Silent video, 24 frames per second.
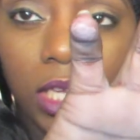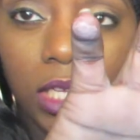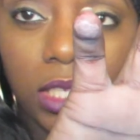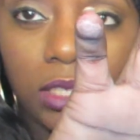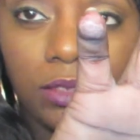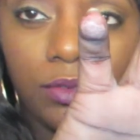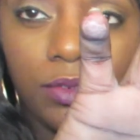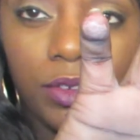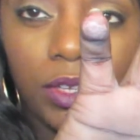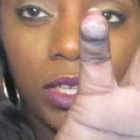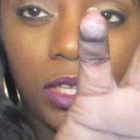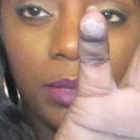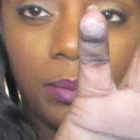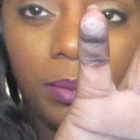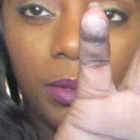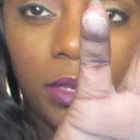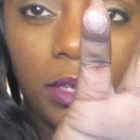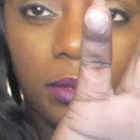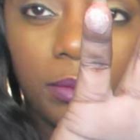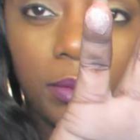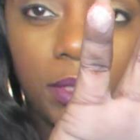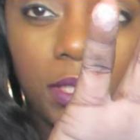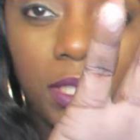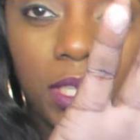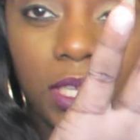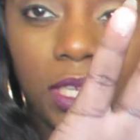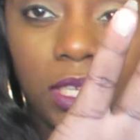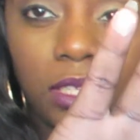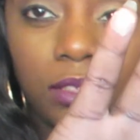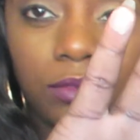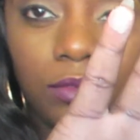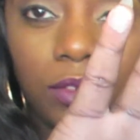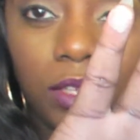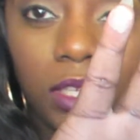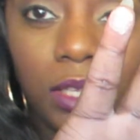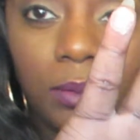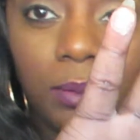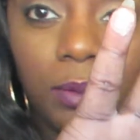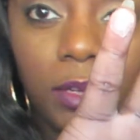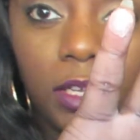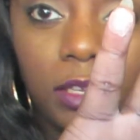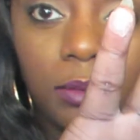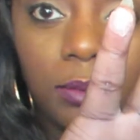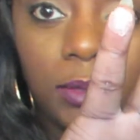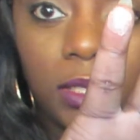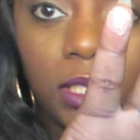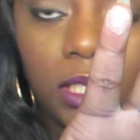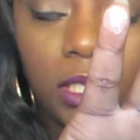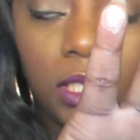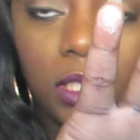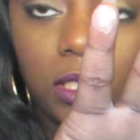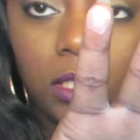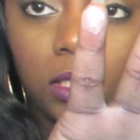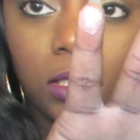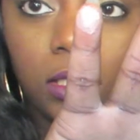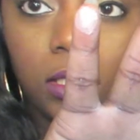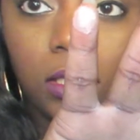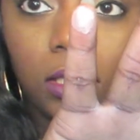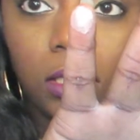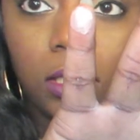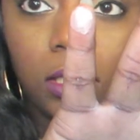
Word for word: it's really pigmented. It's really pigmented.